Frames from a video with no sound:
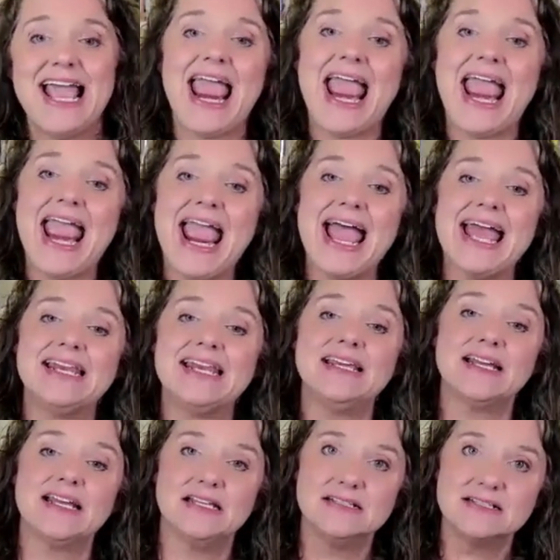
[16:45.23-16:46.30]
and
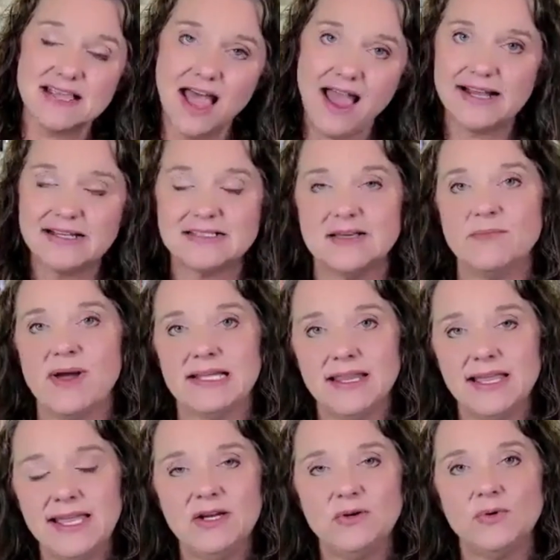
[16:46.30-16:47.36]
concise in my
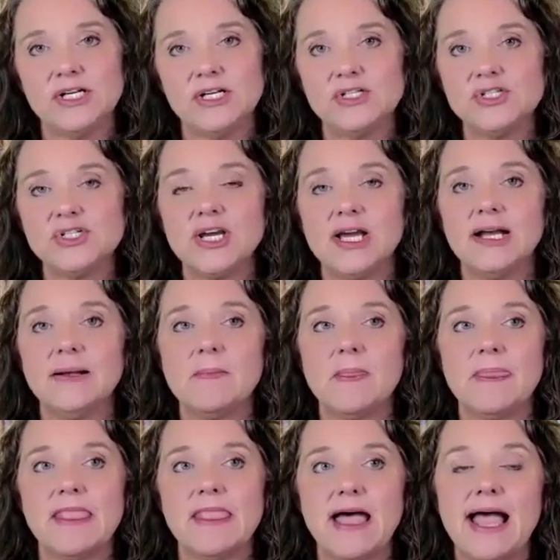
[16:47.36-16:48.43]
language,
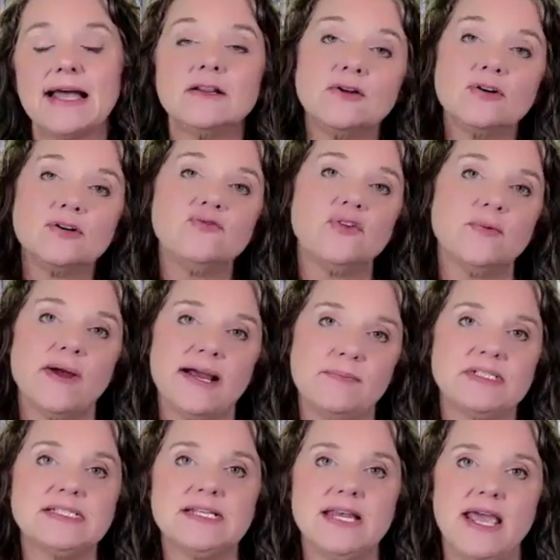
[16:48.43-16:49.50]
I learn from my
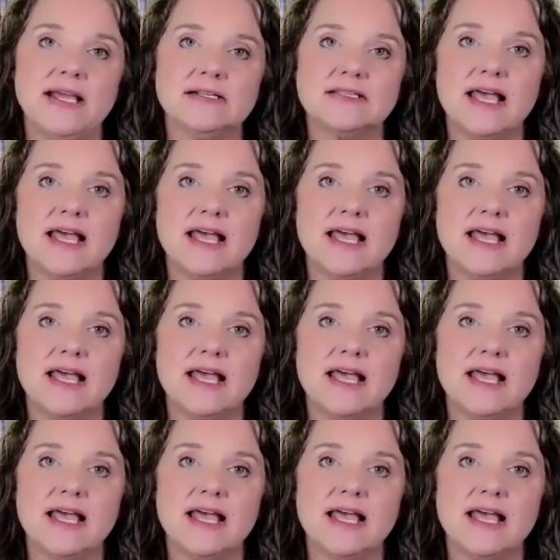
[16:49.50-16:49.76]
mistakes.